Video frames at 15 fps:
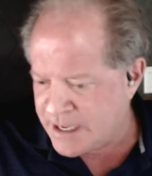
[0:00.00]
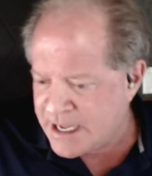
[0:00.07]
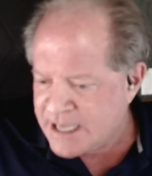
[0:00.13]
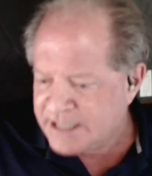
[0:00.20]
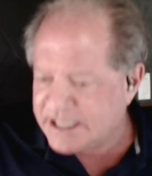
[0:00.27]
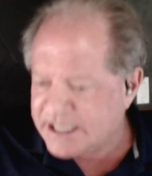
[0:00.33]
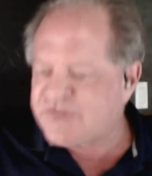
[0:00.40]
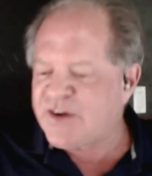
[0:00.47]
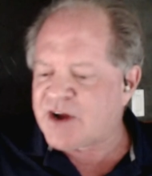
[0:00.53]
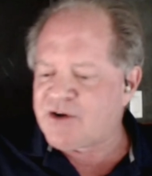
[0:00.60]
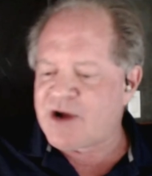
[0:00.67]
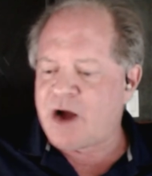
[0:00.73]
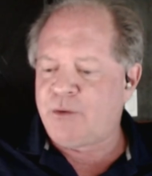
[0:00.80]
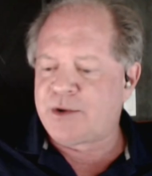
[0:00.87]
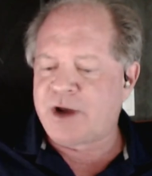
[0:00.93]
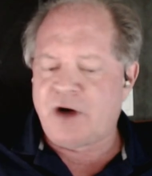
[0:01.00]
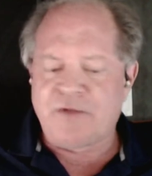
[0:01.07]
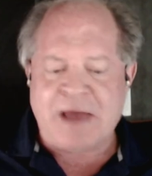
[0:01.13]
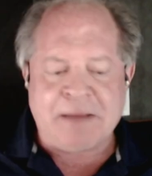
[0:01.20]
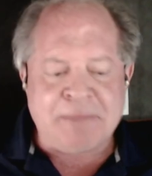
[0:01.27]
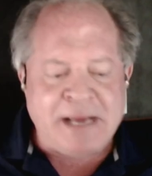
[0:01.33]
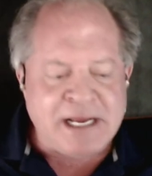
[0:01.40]
Let's figure out what all
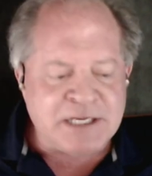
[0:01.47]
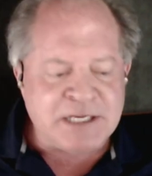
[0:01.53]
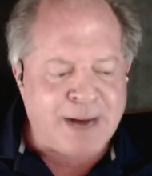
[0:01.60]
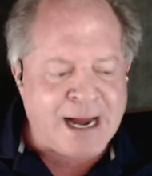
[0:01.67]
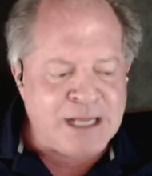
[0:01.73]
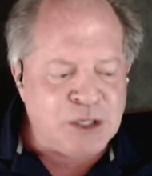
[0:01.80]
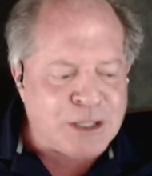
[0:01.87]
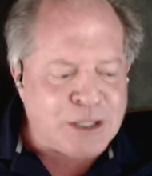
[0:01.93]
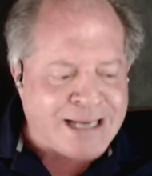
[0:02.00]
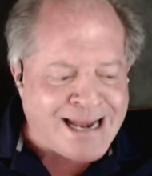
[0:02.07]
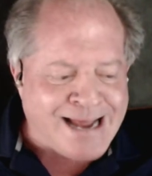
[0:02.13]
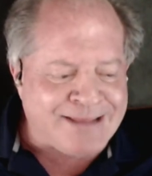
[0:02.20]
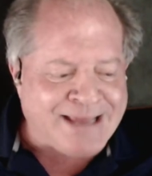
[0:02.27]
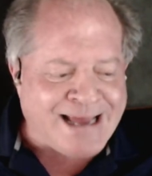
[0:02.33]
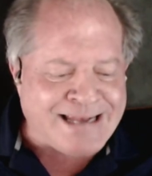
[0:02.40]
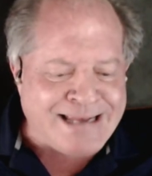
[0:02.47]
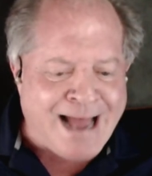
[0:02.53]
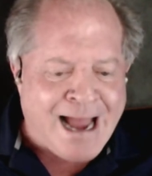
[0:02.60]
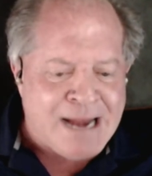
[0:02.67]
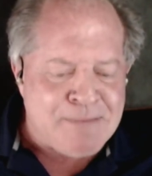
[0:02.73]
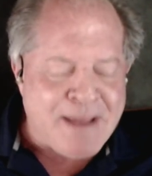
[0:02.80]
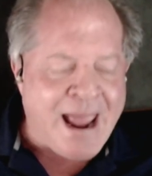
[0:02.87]
that means by looking at that
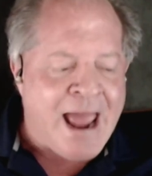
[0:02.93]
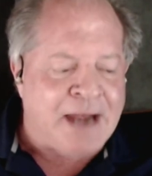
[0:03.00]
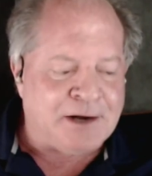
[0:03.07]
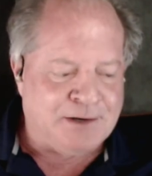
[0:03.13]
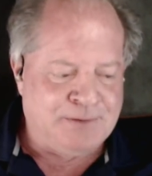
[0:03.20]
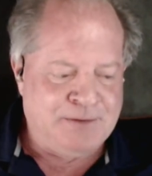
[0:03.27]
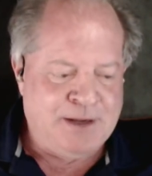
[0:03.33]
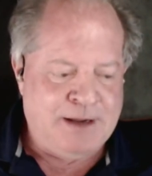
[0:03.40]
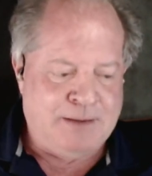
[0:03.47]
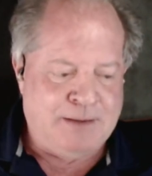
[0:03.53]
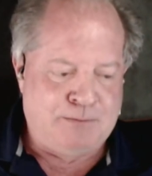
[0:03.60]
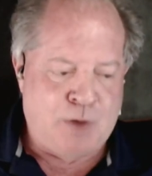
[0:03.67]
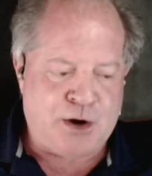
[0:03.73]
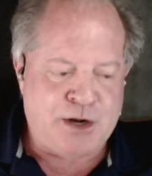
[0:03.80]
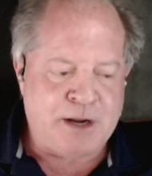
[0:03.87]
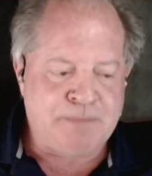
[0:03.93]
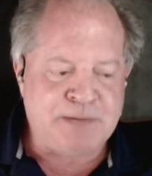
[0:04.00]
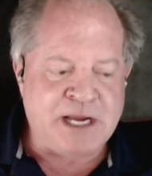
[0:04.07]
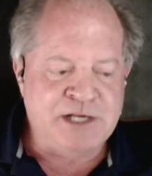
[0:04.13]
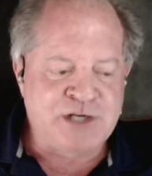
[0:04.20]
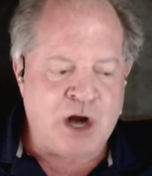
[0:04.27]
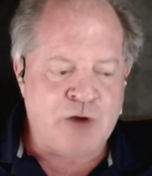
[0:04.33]
9-panel. Market
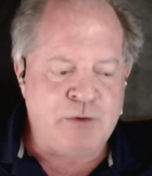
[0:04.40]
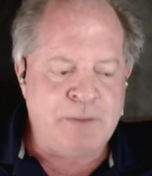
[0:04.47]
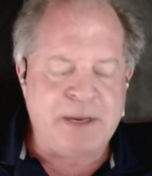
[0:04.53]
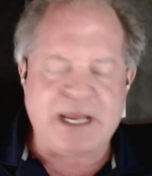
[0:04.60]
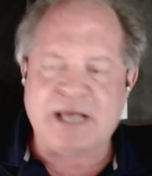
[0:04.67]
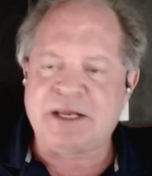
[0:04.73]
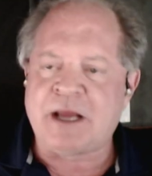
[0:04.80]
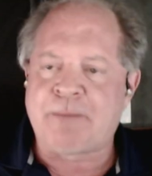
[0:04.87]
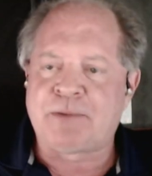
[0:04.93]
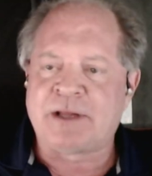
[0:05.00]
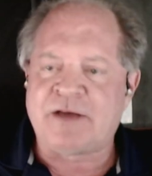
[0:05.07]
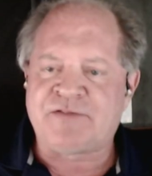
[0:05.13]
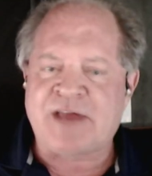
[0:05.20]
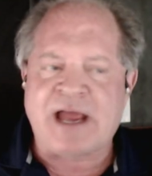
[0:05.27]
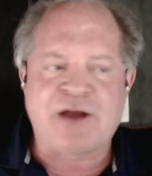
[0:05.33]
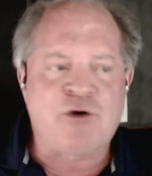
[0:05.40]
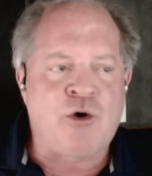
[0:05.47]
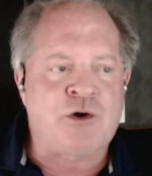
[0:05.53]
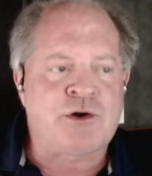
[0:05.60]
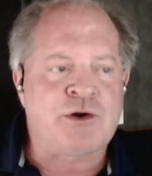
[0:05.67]
update chart. We begin the upper left-hand corner.